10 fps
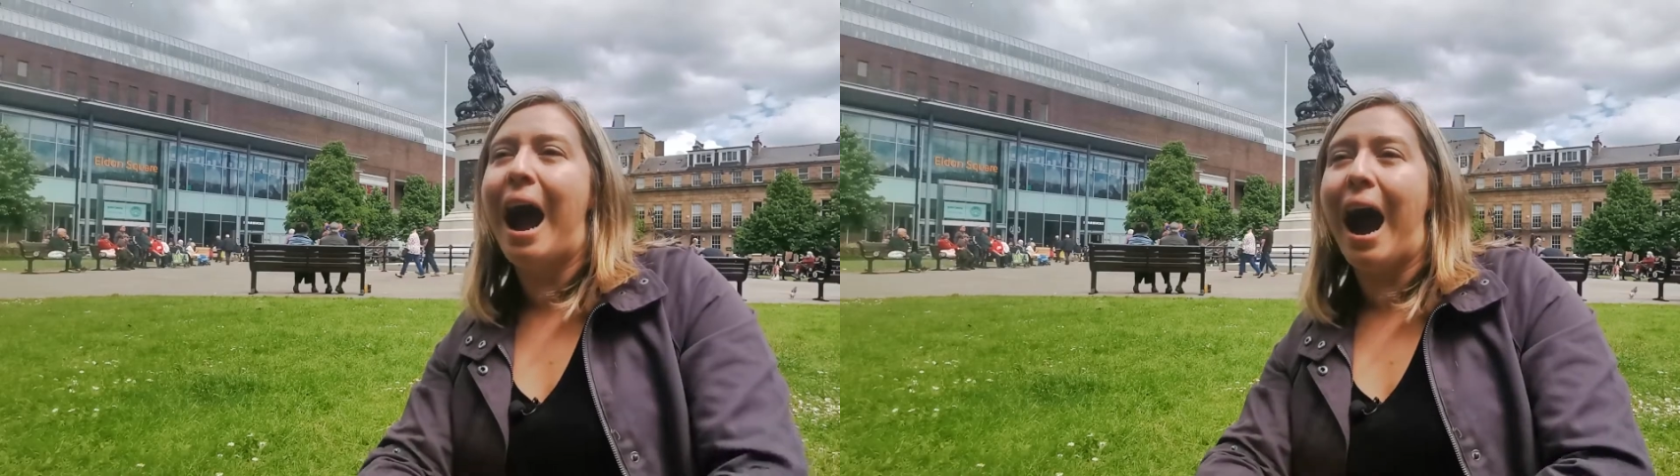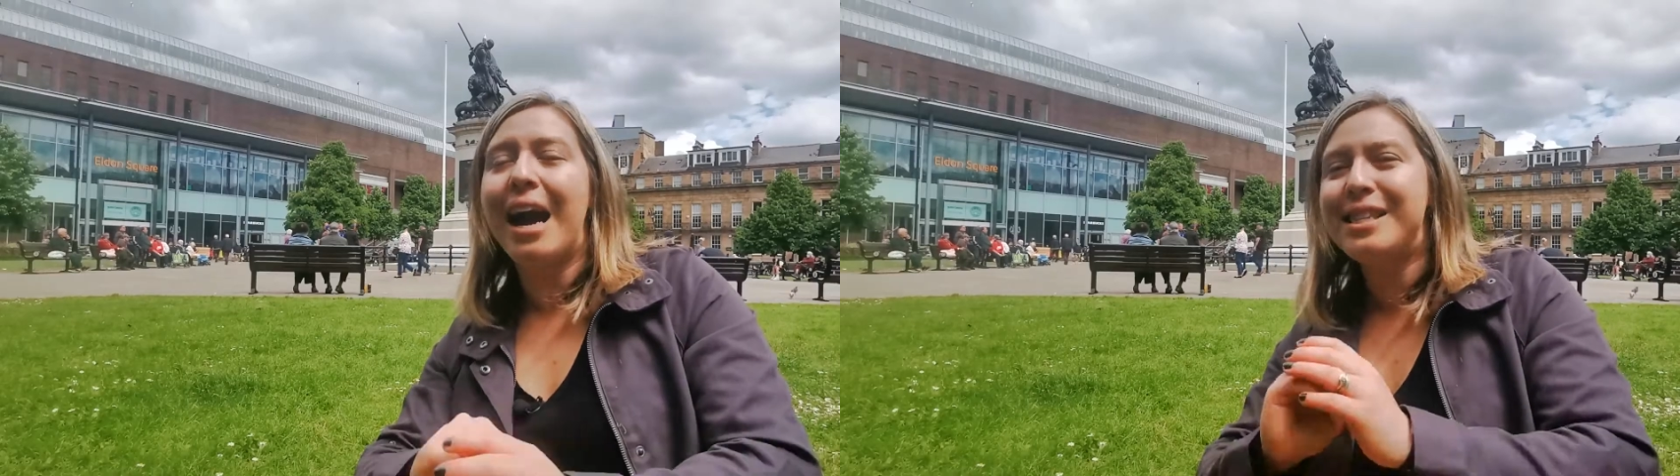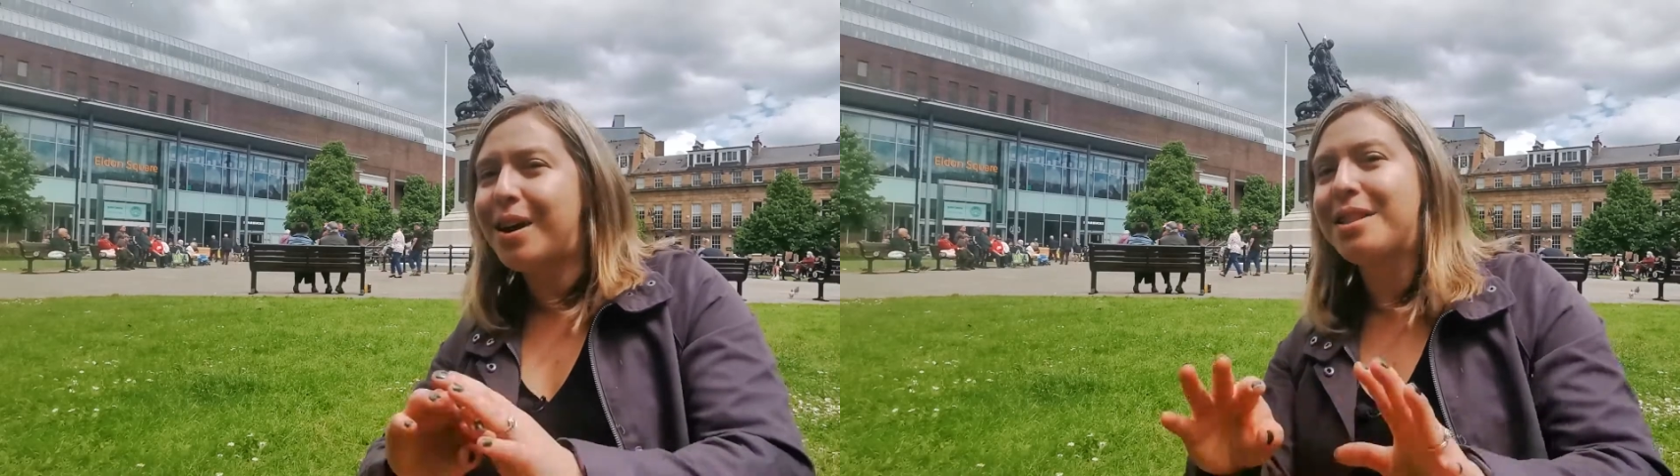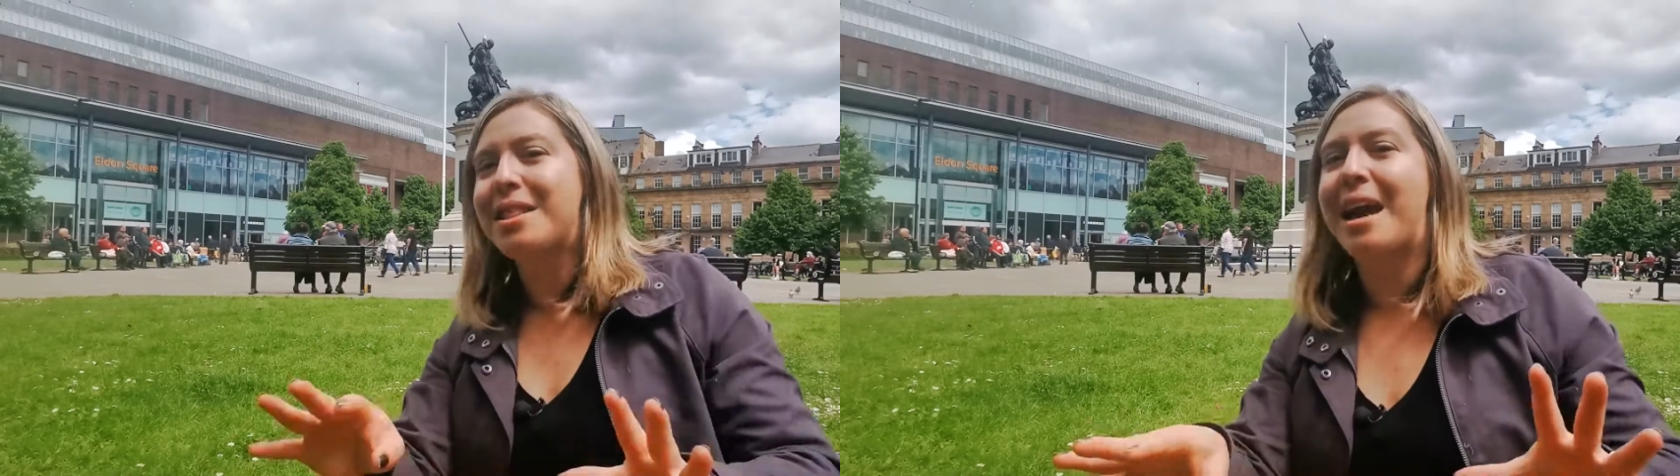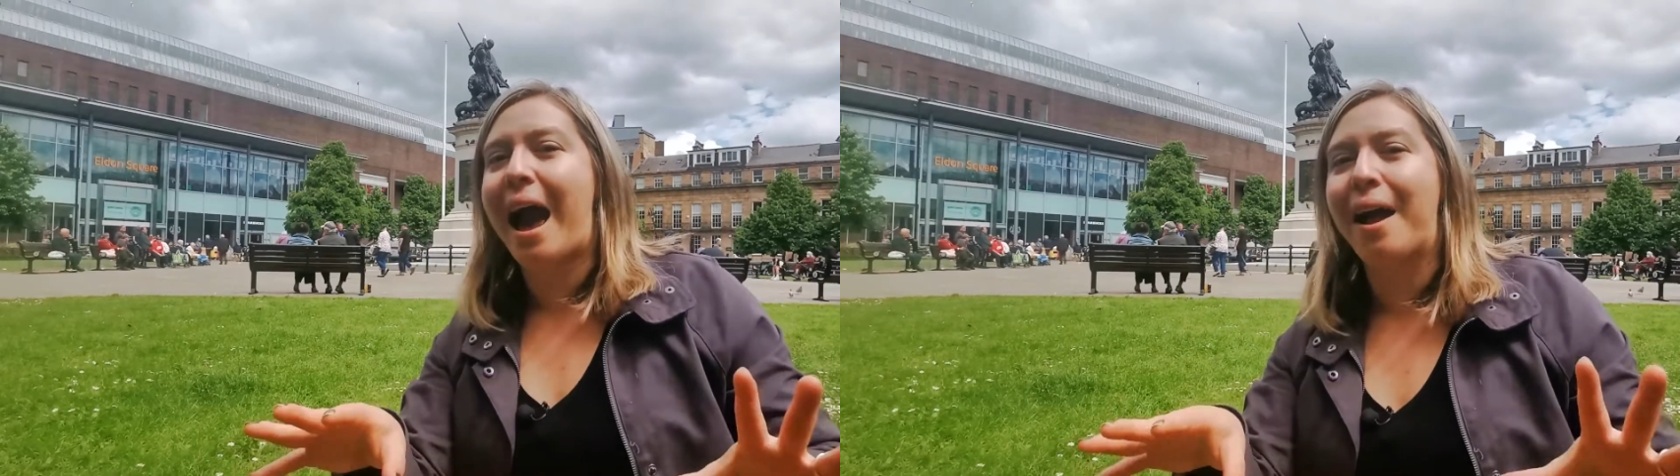I saw
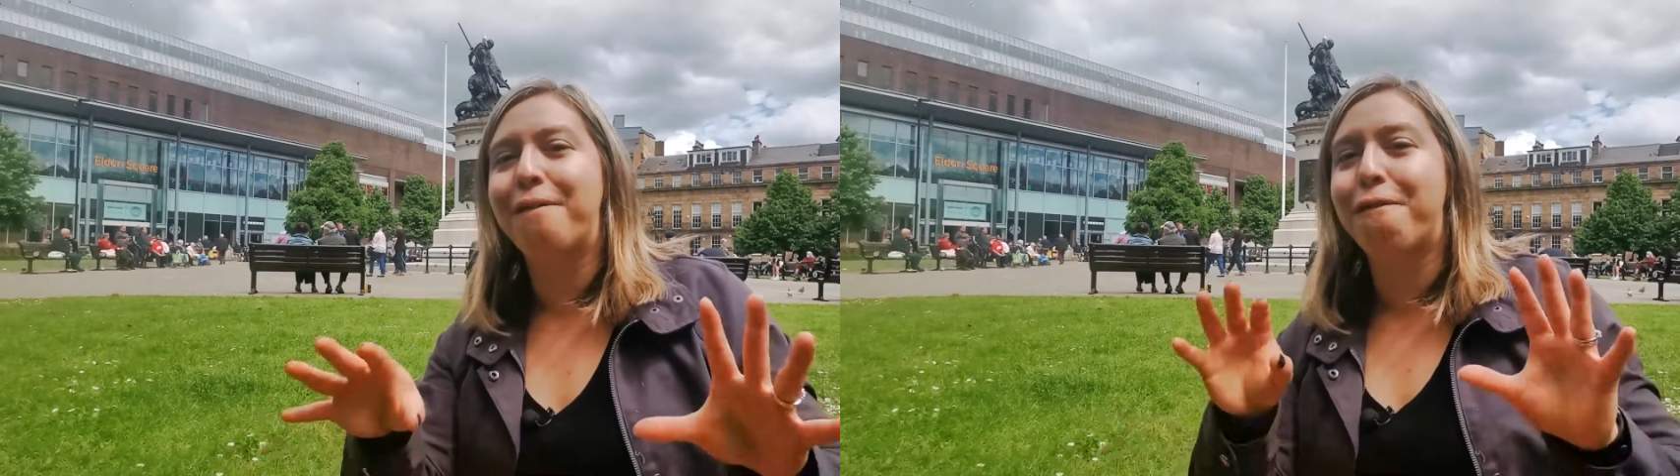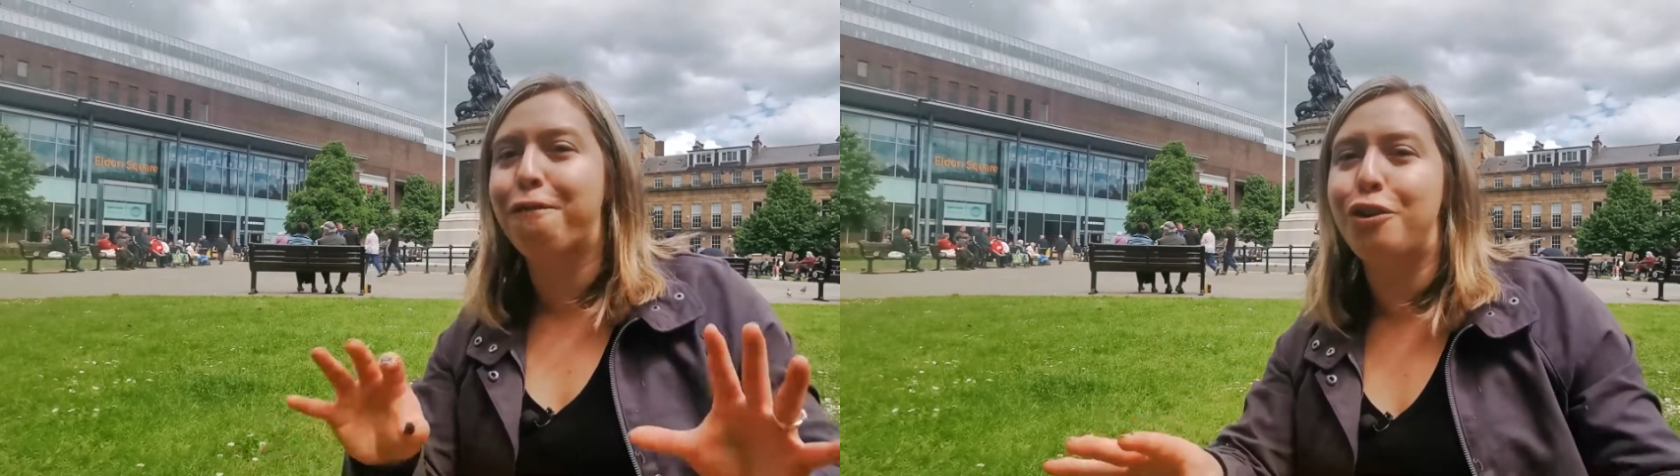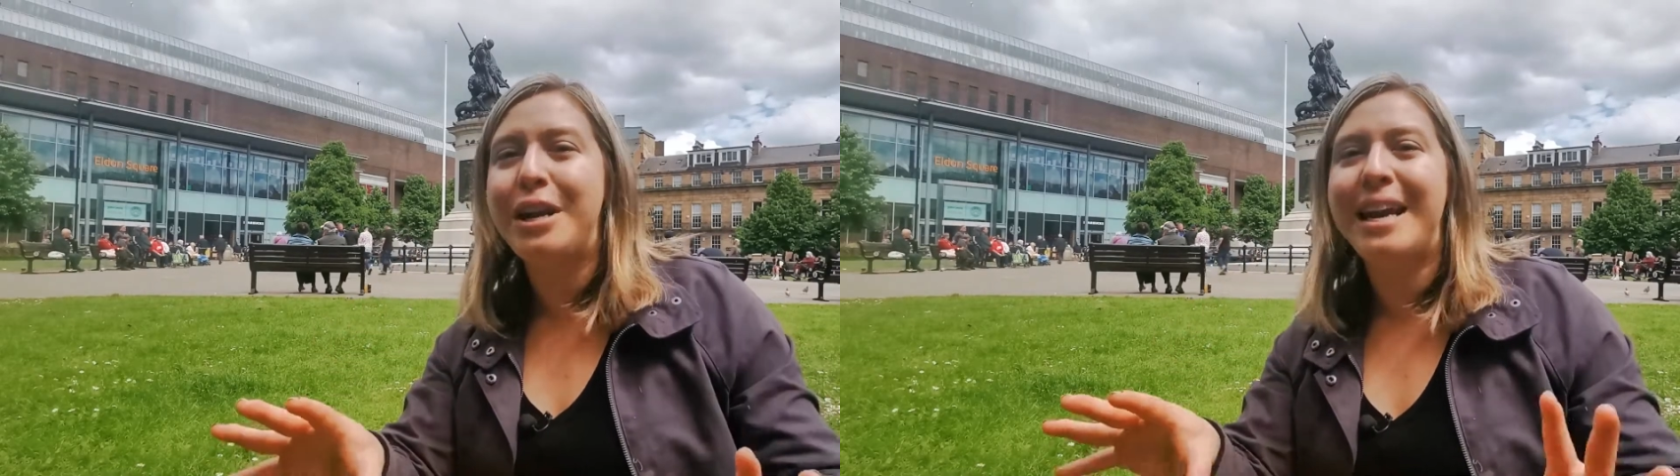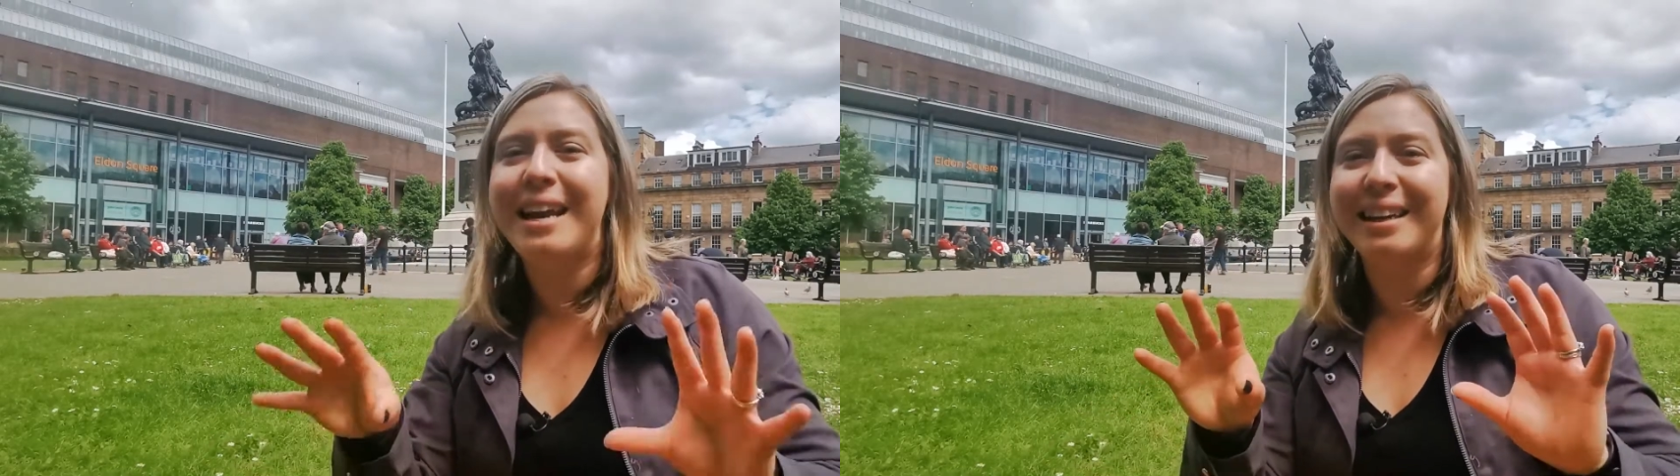that they had free